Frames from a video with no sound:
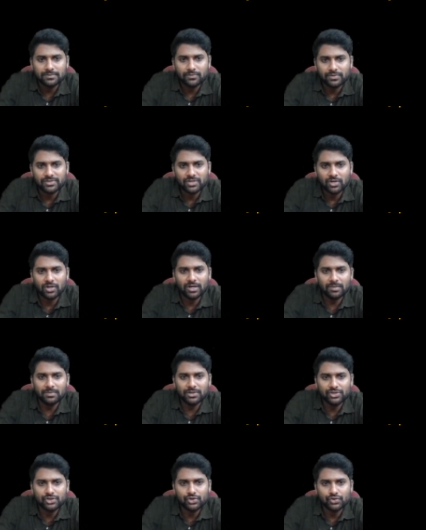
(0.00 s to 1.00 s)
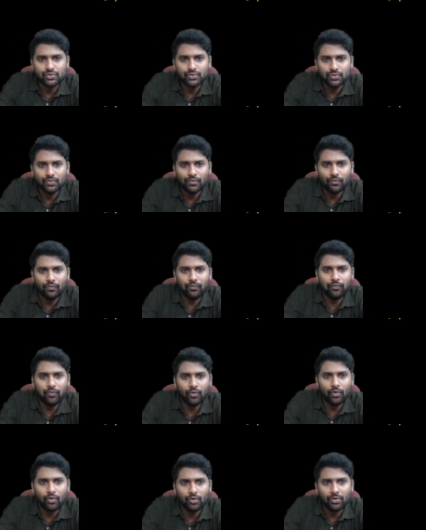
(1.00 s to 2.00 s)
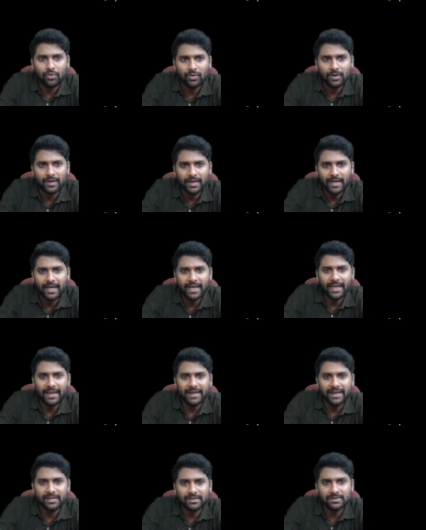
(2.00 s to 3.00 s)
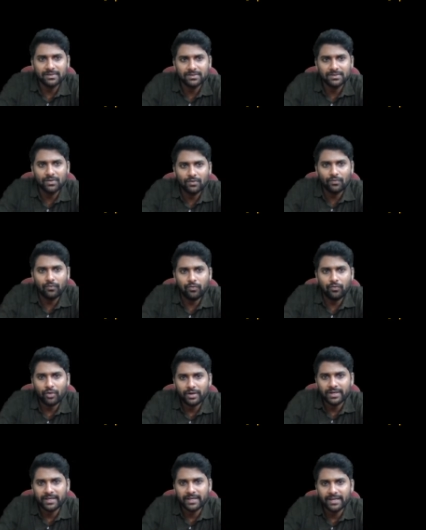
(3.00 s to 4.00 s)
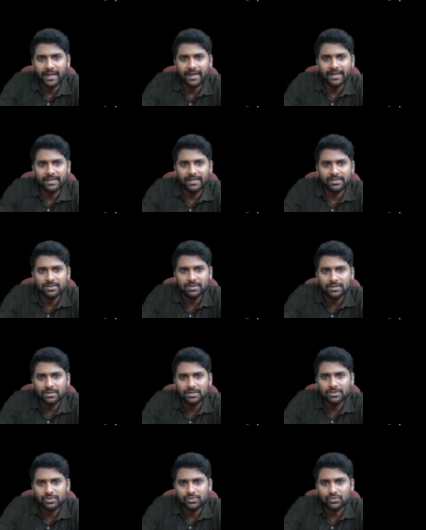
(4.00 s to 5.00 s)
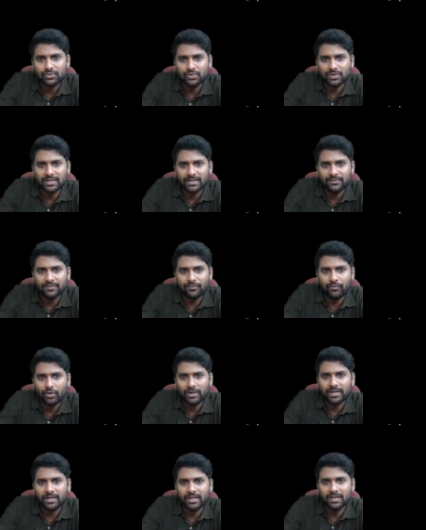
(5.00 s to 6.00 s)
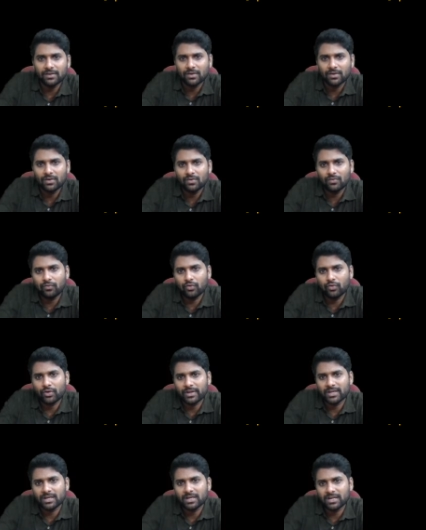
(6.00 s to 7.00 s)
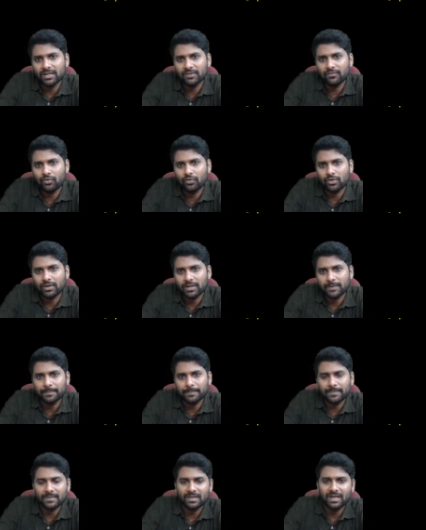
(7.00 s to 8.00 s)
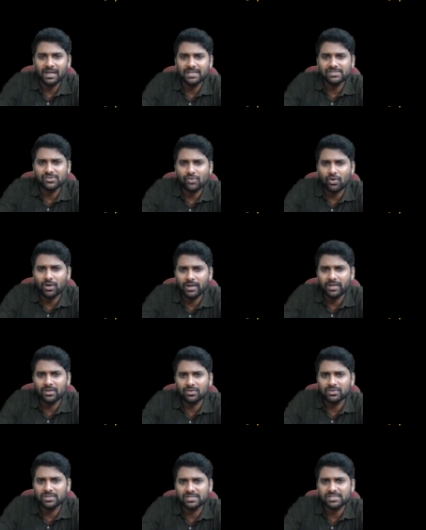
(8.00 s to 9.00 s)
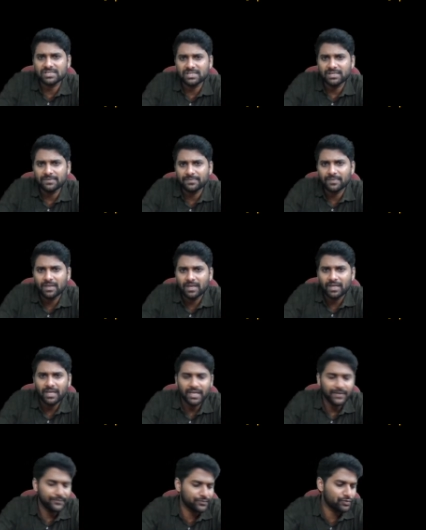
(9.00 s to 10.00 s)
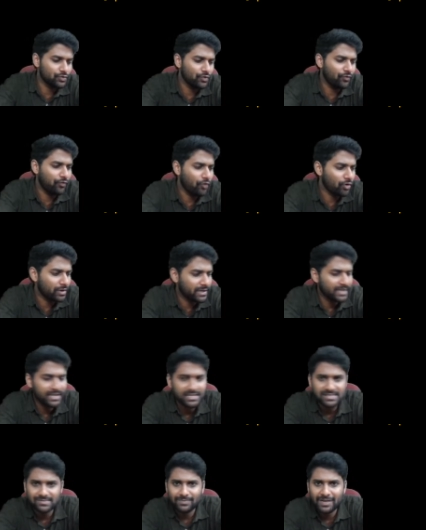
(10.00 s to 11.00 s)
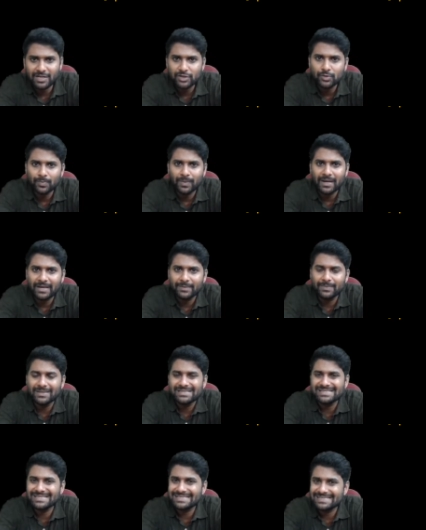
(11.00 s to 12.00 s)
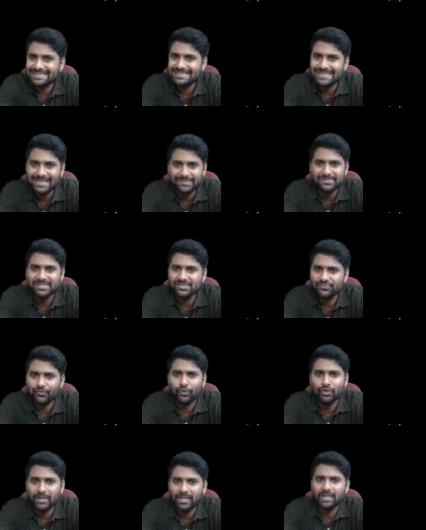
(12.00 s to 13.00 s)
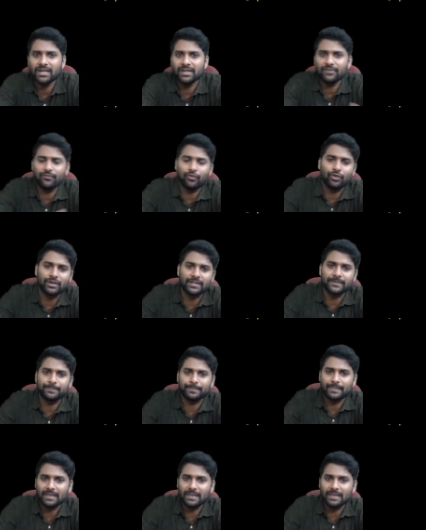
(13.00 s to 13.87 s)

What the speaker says: Was the wrong number? 2, 4, 8, 48, 240, 1440. Guys, you already know that. See, if 240 is multiplied by 6 times is 1440.